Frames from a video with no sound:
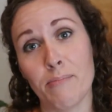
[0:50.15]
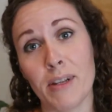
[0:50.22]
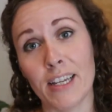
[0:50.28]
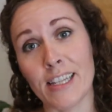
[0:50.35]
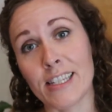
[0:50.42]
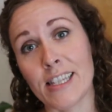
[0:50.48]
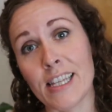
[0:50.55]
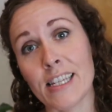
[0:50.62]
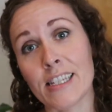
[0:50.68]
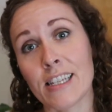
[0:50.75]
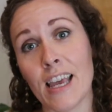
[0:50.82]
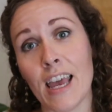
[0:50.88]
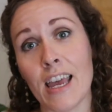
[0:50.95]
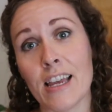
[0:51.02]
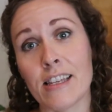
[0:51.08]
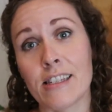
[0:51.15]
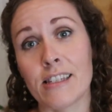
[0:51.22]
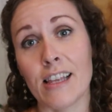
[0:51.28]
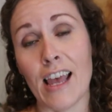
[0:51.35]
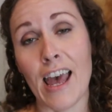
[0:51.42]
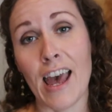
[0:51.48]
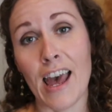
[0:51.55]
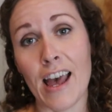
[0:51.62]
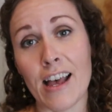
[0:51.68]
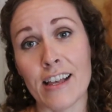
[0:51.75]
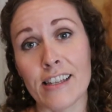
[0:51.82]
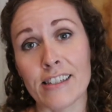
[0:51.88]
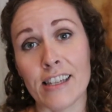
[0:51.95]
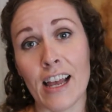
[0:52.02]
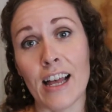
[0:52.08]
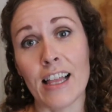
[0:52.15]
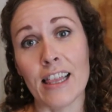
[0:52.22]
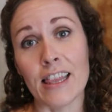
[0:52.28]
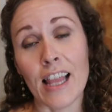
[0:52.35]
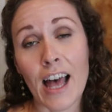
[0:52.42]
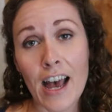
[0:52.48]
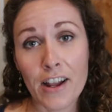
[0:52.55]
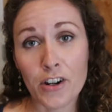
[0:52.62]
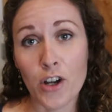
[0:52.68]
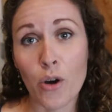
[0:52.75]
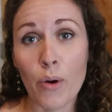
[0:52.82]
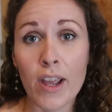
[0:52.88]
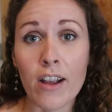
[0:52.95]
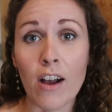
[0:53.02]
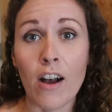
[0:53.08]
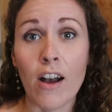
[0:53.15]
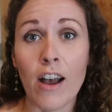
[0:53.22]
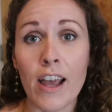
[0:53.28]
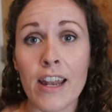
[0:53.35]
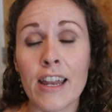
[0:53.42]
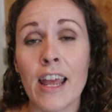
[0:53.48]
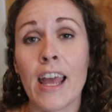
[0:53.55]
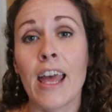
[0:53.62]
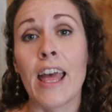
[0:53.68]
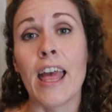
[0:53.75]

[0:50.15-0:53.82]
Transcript: because this case has a lot going on and